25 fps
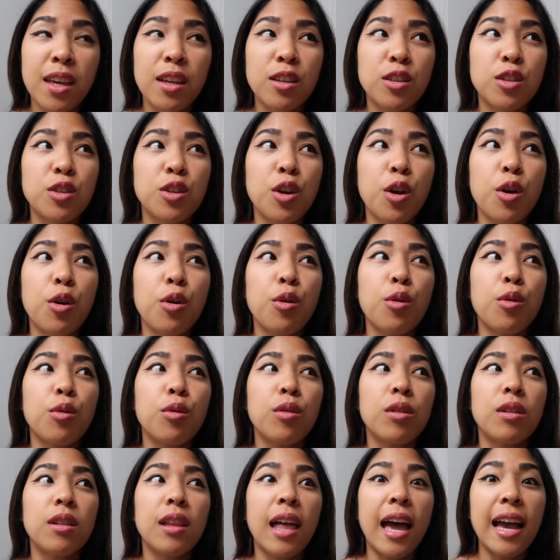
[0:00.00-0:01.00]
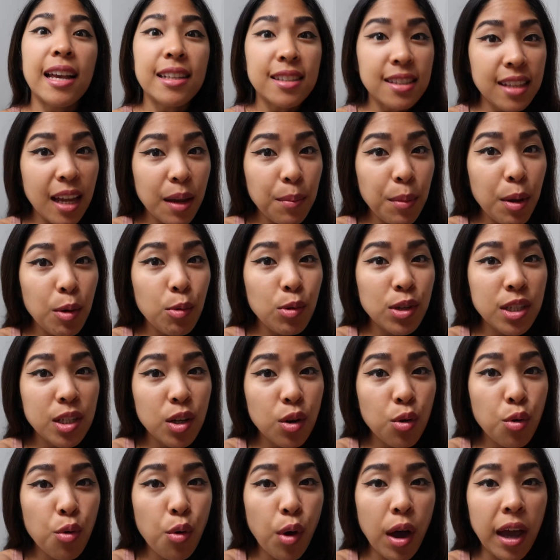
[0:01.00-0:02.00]
So last time I went to
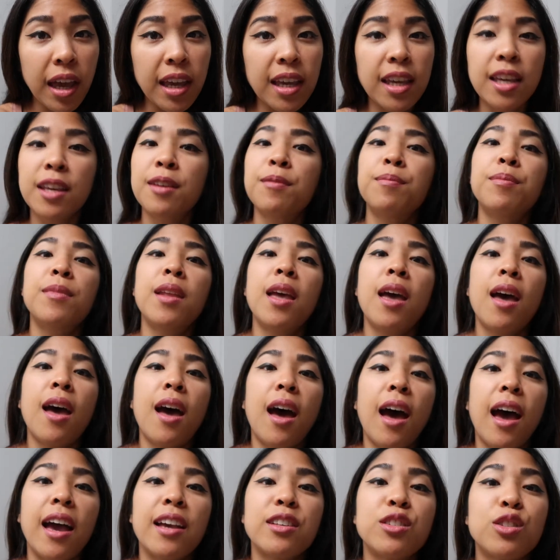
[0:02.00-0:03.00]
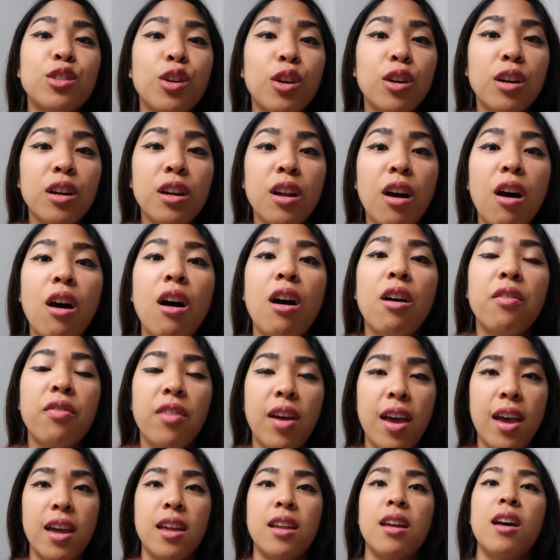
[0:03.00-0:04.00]
Hawaii, I started off
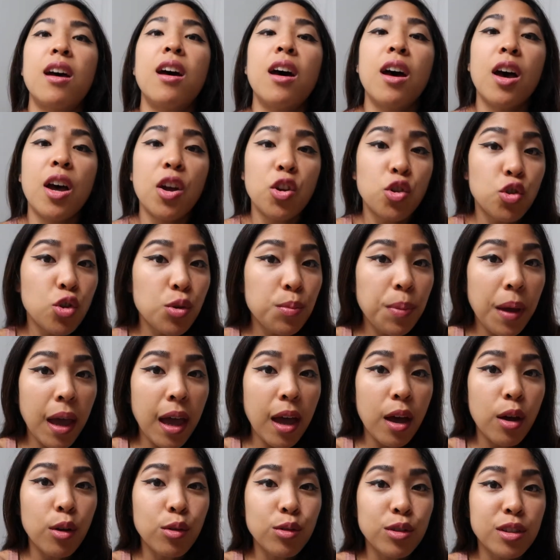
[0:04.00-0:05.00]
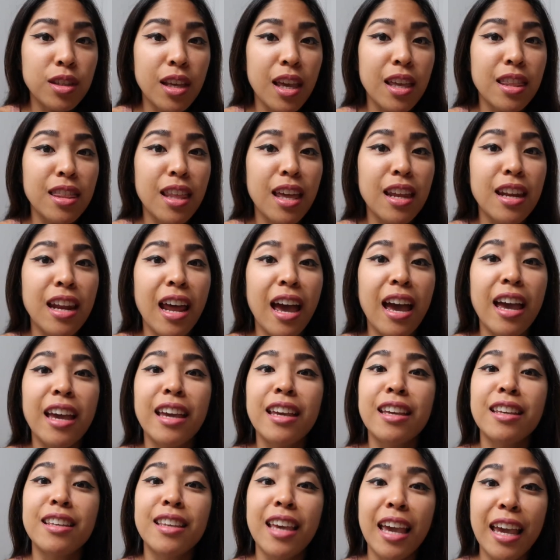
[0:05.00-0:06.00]
at one hundred pounds, and then
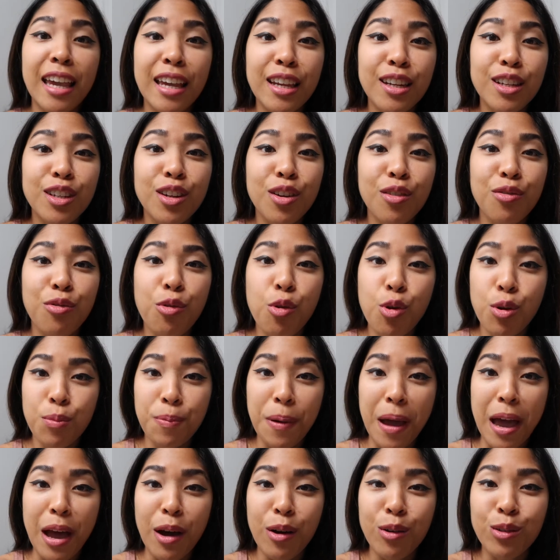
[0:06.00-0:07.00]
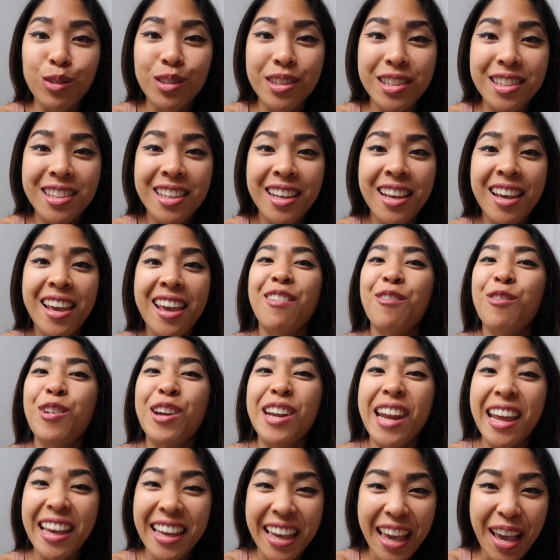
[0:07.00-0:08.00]
I gained four pounds when
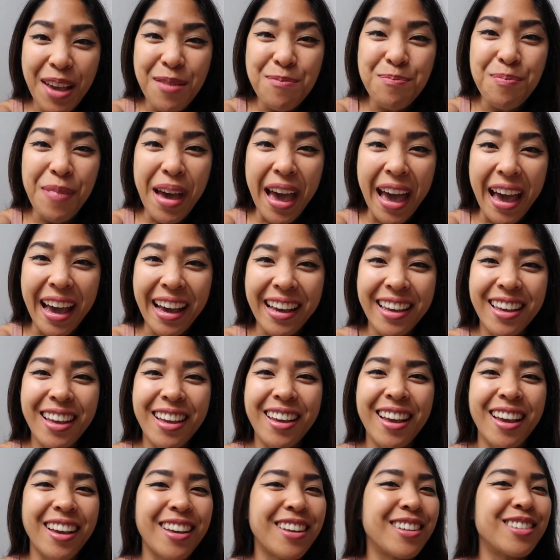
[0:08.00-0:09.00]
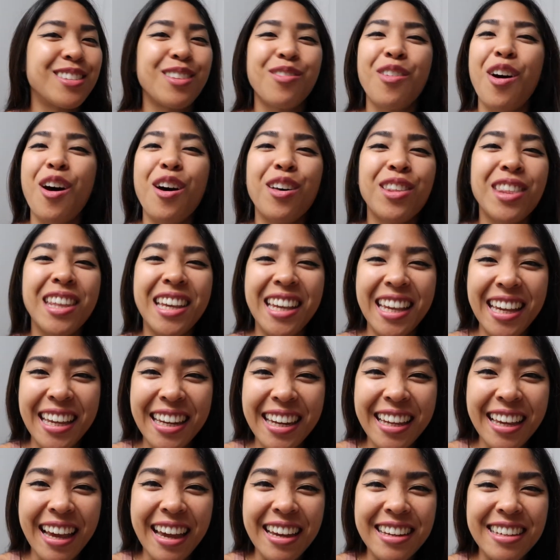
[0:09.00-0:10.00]
I came back because of all the
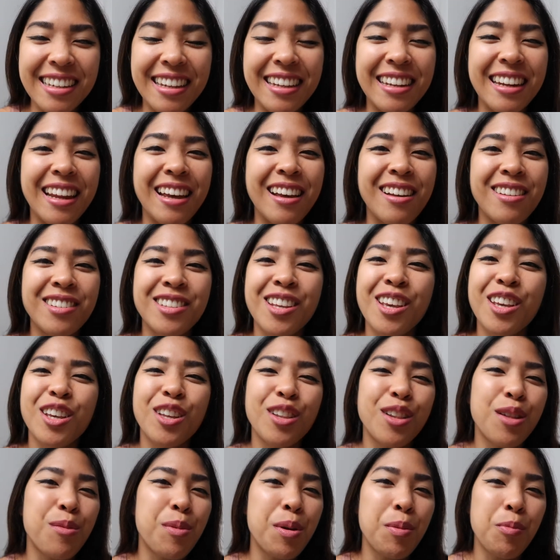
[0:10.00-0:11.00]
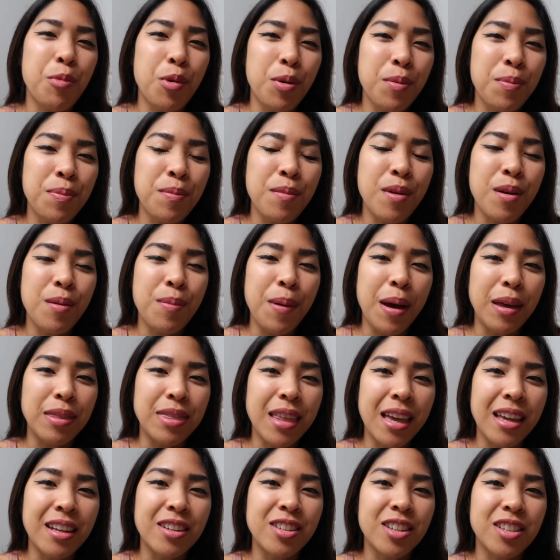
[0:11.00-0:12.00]
eating I did. I'll tell you a little bit more about
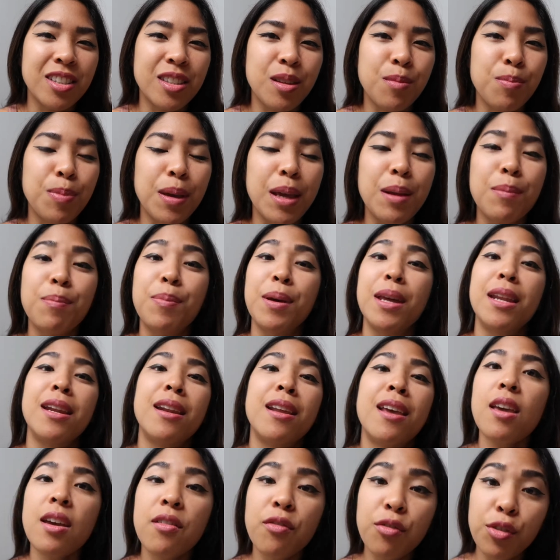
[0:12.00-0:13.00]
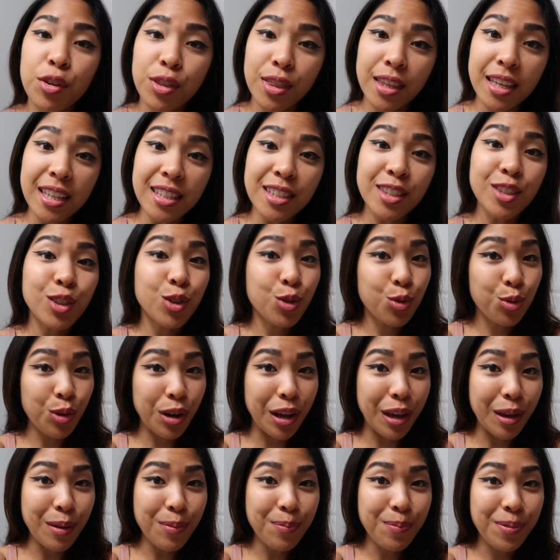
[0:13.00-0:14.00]
that in just a bit, but for this
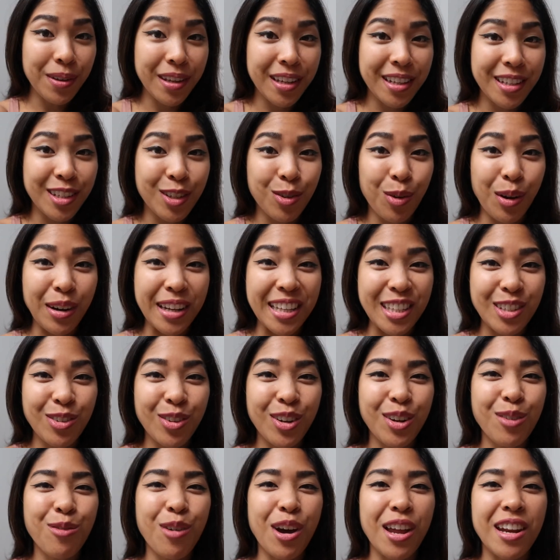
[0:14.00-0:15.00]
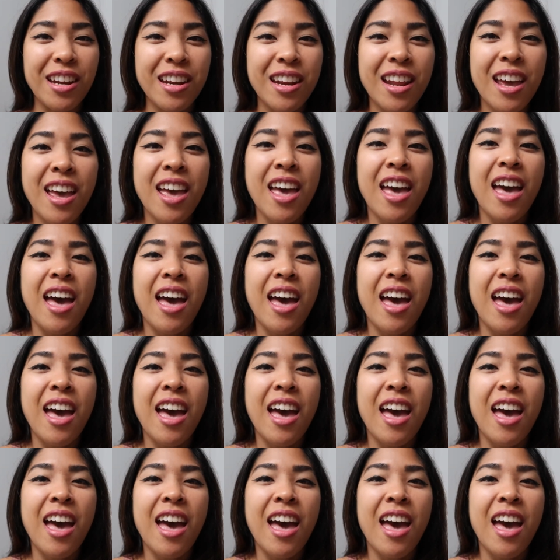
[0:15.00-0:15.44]
trip in twenty twenty-one,